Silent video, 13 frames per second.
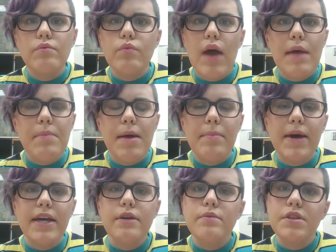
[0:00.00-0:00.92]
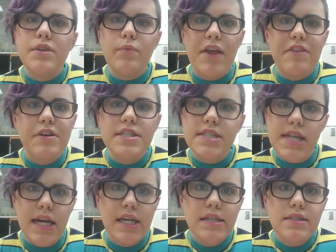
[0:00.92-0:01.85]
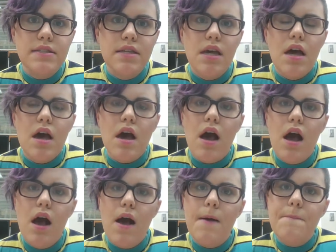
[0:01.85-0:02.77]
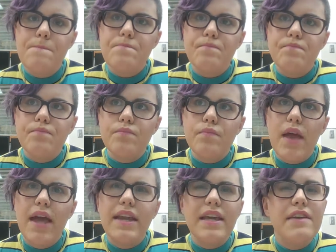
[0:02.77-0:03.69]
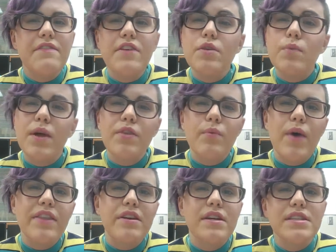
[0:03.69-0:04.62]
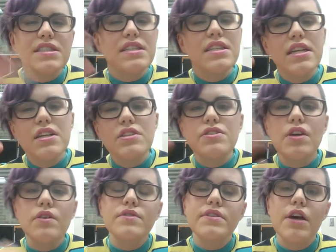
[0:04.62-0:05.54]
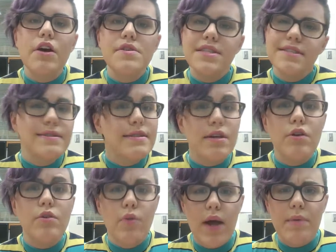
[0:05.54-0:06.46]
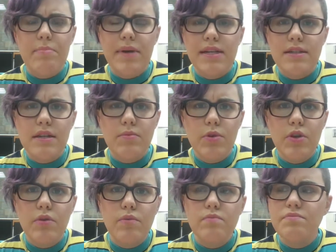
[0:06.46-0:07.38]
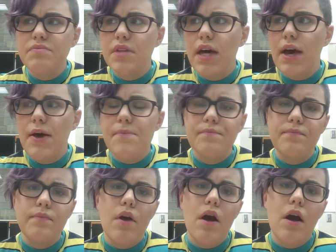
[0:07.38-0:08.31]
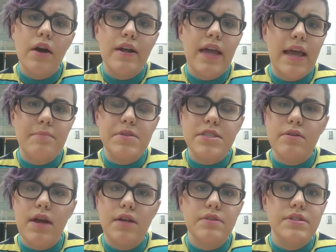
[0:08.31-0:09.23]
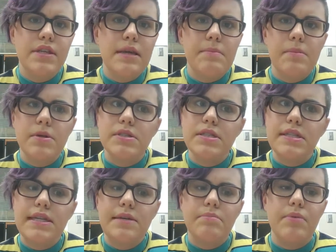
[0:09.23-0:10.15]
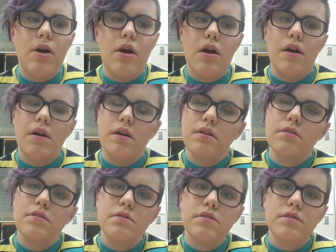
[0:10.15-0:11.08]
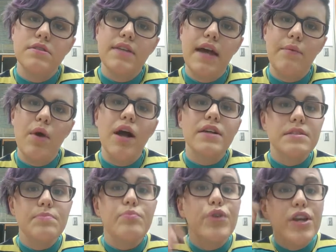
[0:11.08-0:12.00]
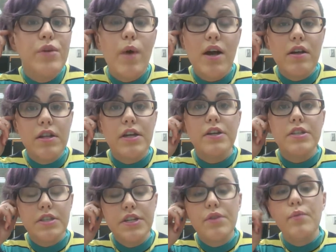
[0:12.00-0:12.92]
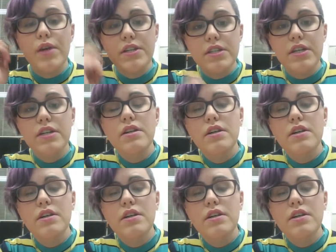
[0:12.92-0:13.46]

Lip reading: ride my bike when the weather is nice. And even when the weather is a little so-so, it's still quite bikeable. Our campus groundskeepers keep our sidewalks pretty well clear during the winter.